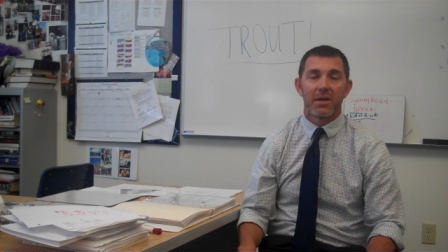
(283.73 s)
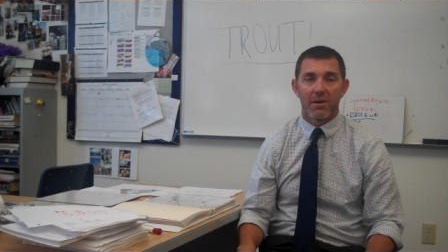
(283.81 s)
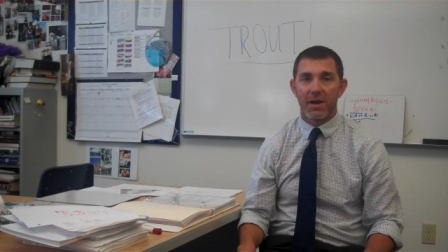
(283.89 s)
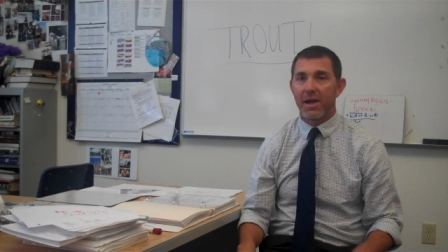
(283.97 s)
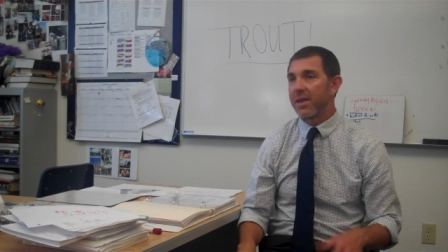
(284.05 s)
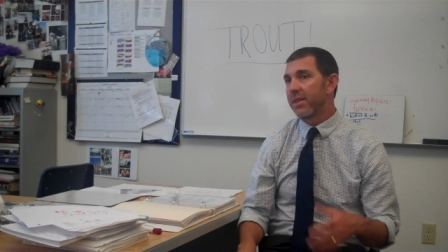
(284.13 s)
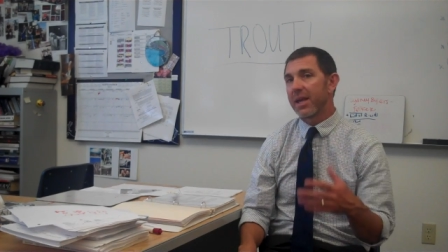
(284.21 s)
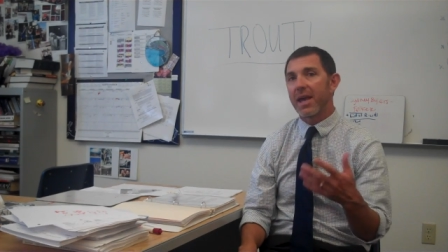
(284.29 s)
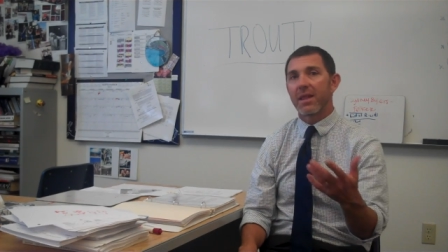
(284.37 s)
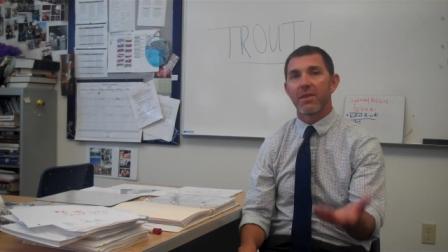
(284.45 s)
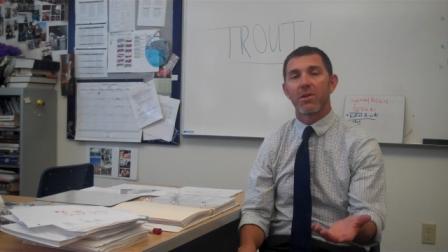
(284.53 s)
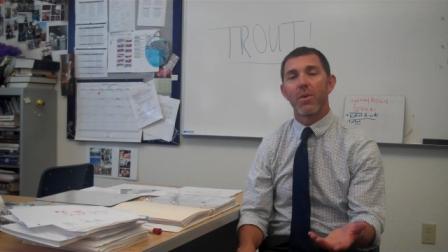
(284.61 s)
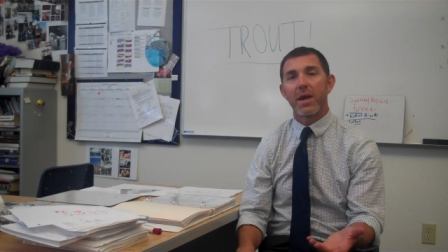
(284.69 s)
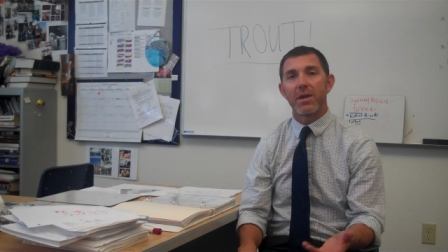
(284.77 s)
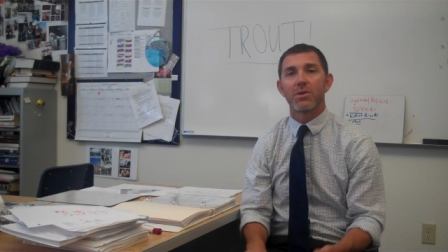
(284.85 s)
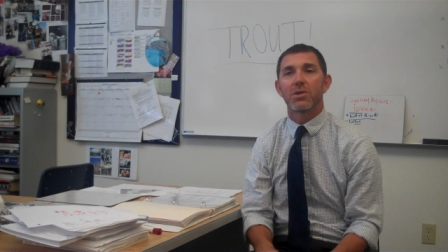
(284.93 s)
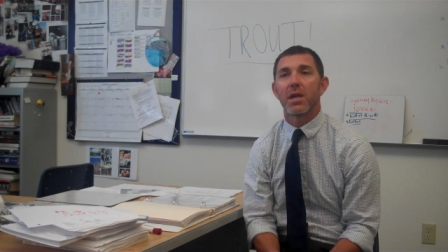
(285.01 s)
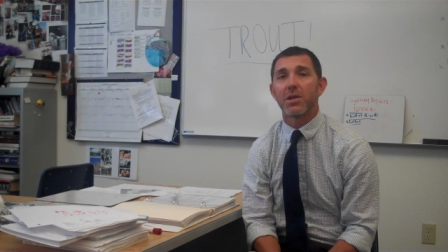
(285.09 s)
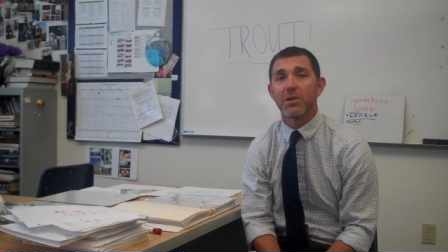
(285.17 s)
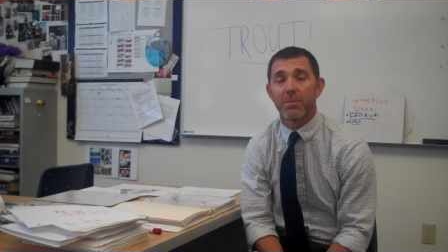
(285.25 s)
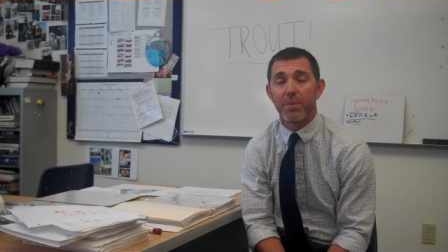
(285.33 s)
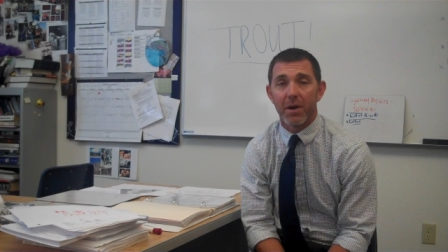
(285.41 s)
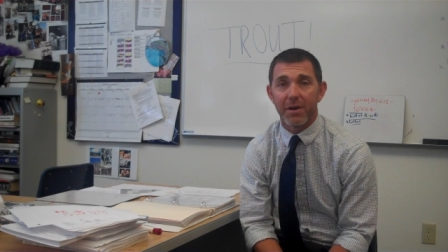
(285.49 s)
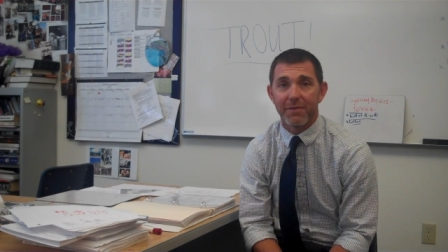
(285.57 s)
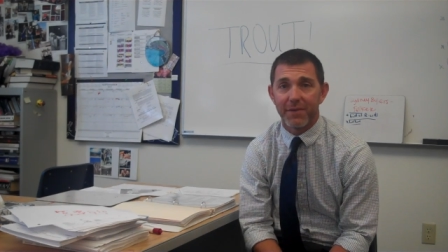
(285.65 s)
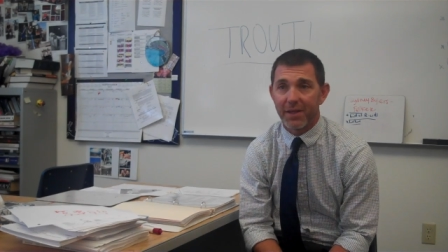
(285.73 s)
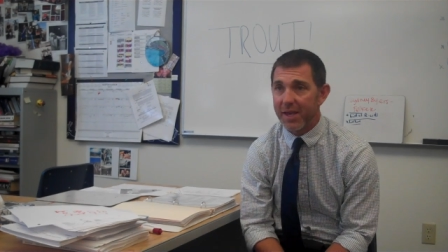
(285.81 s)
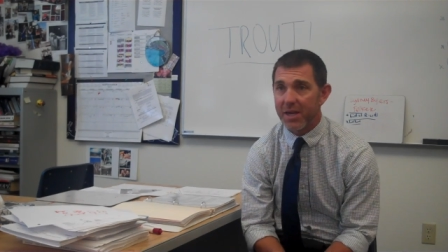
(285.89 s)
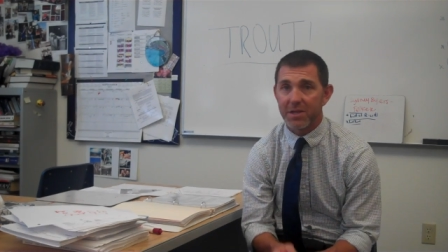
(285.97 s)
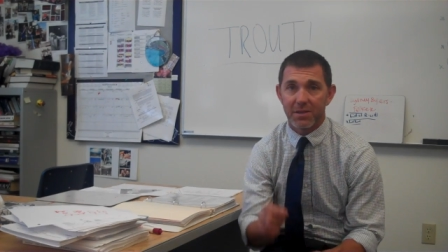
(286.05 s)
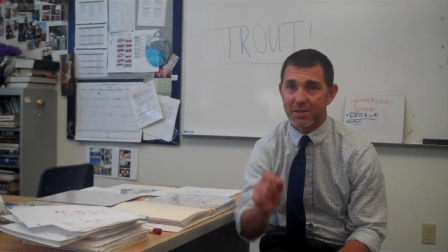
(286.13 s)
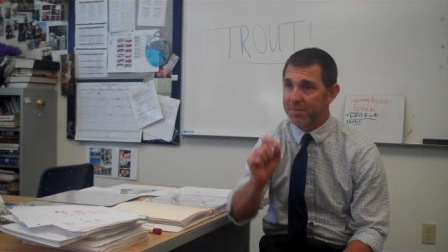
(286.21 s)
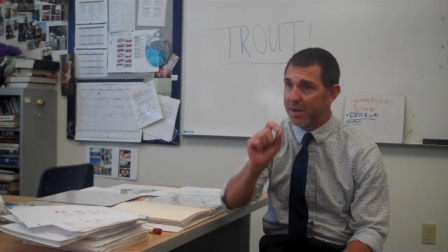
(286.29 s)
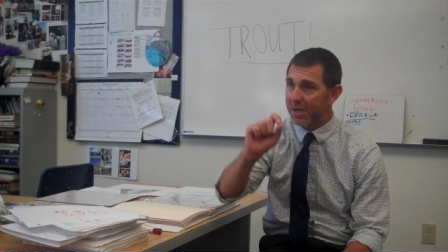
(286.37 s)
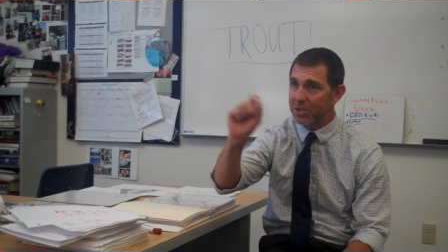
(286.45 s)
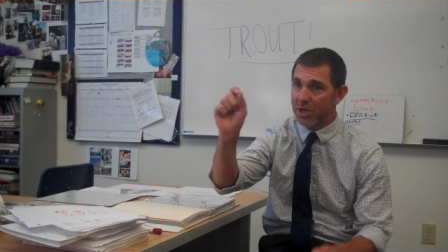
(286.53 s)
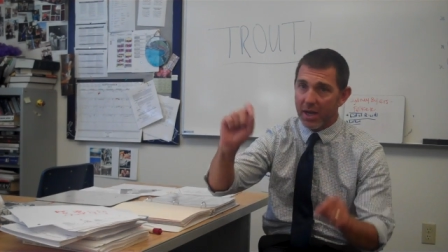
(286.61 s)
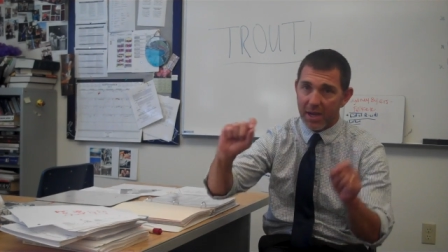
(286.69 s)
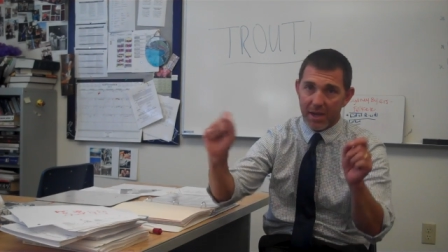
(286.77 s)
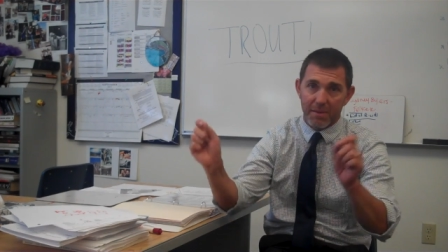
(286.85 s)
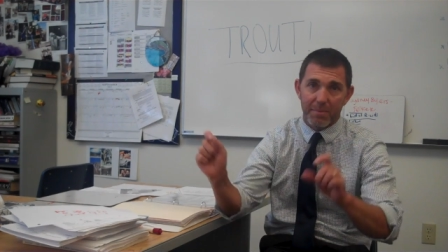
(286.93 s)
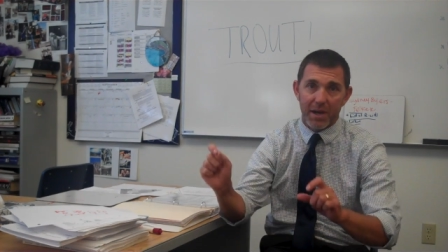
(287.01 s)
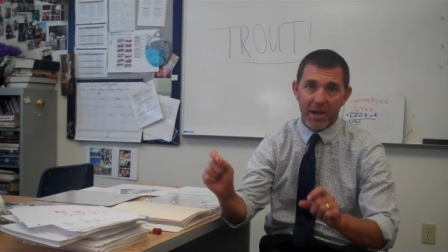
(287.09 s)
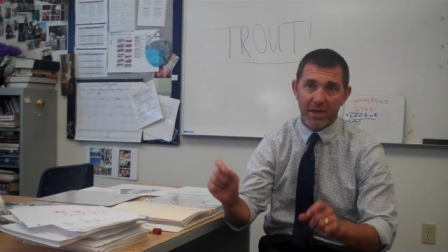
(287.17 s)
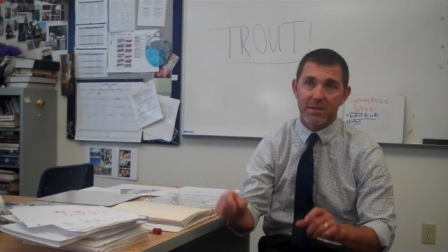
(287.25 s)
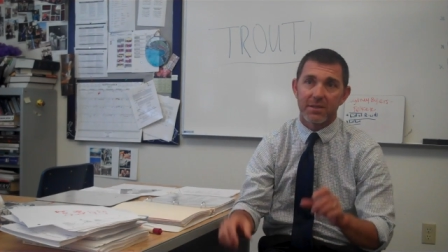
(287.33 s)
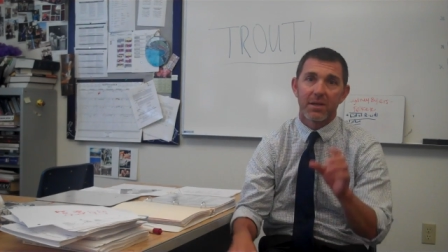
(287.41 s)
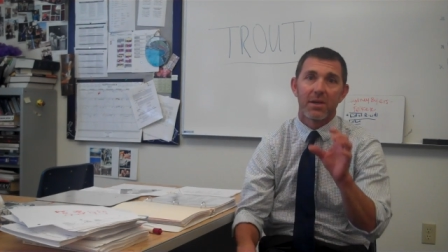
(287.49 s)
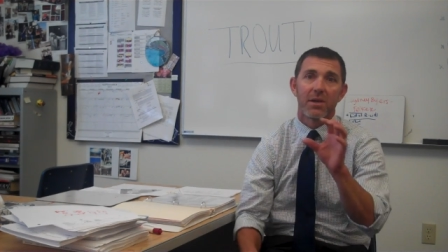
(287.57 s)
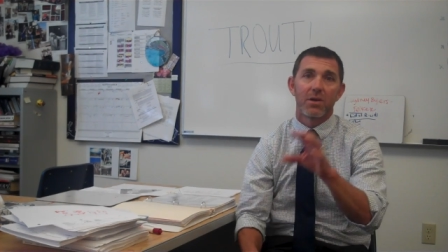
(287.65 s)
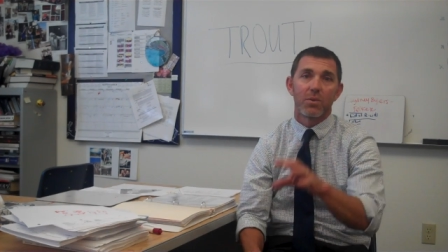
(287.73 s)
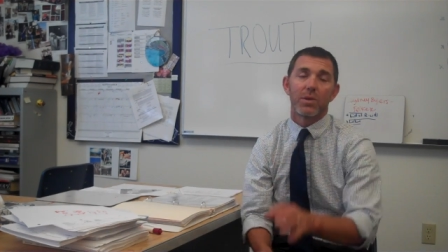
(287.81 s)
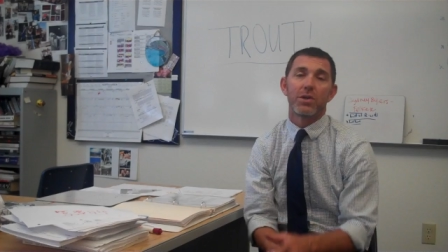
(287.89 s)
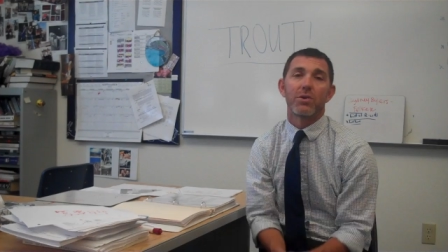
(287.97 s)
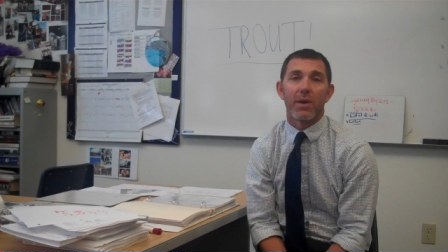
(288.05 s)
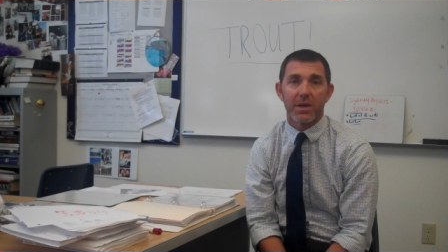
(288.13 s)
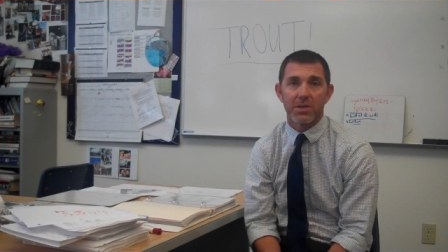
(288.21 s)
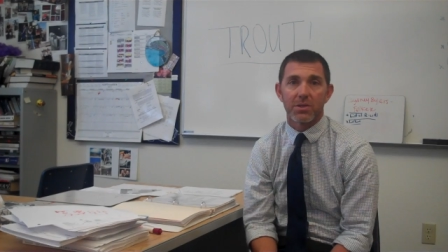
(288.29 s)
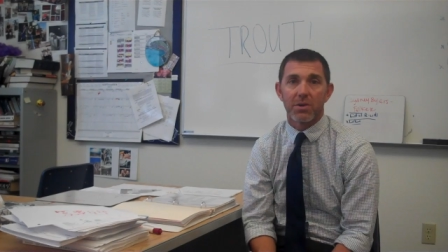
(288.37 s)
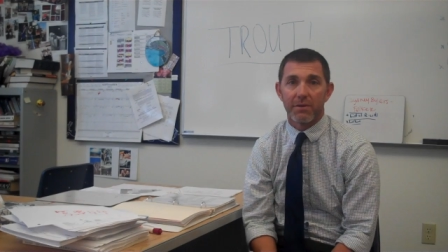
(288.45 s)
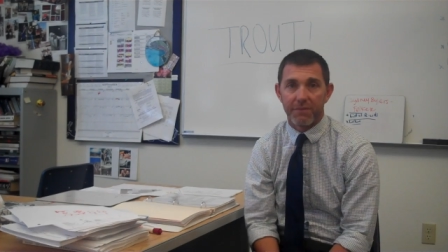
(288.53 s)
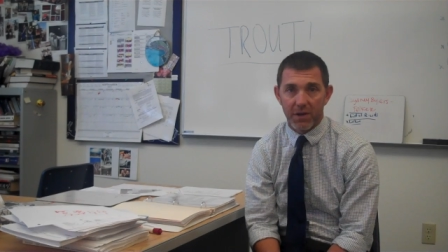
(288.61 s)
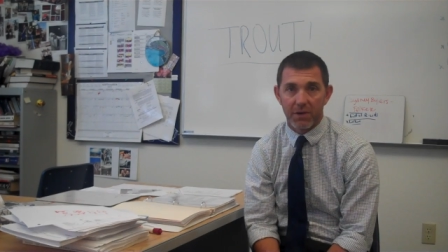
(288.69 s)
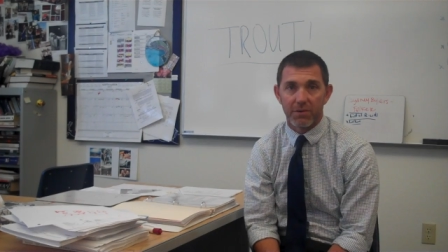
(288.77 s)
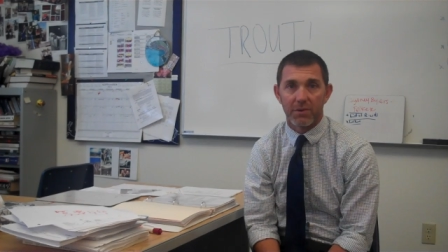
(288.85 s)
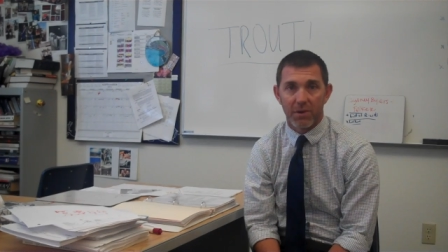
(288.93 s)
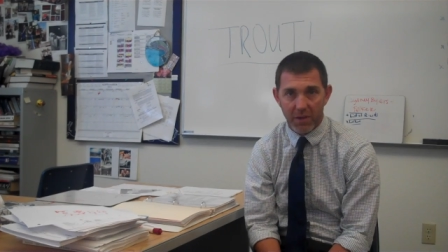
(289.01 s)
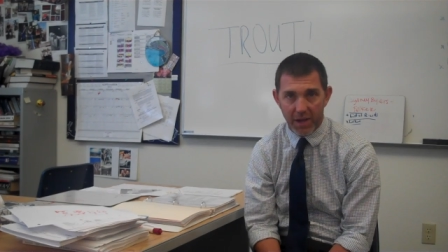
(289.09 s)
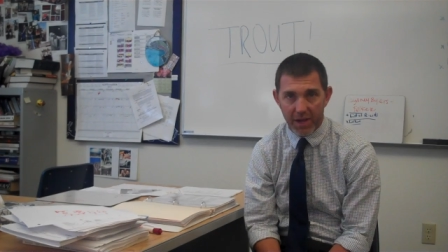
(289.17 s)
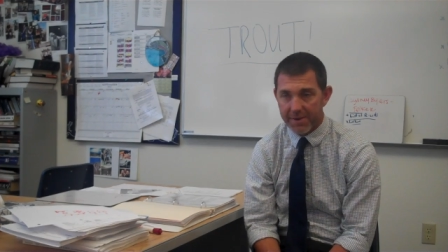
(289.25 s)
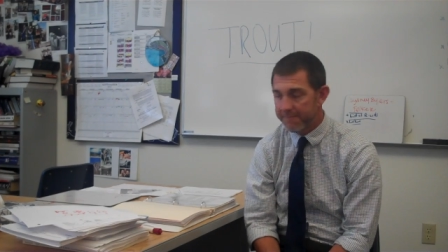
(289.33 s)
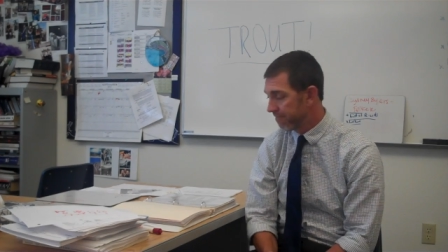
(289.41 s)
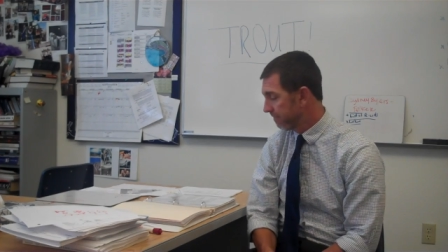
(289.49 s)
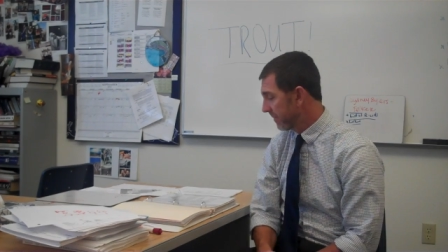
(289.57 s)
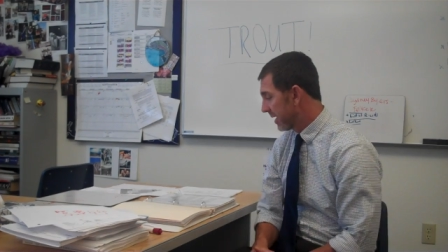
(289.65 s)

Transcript: All right, and again, the way you change your party affiliation is by checking a box when you register to vote, okay?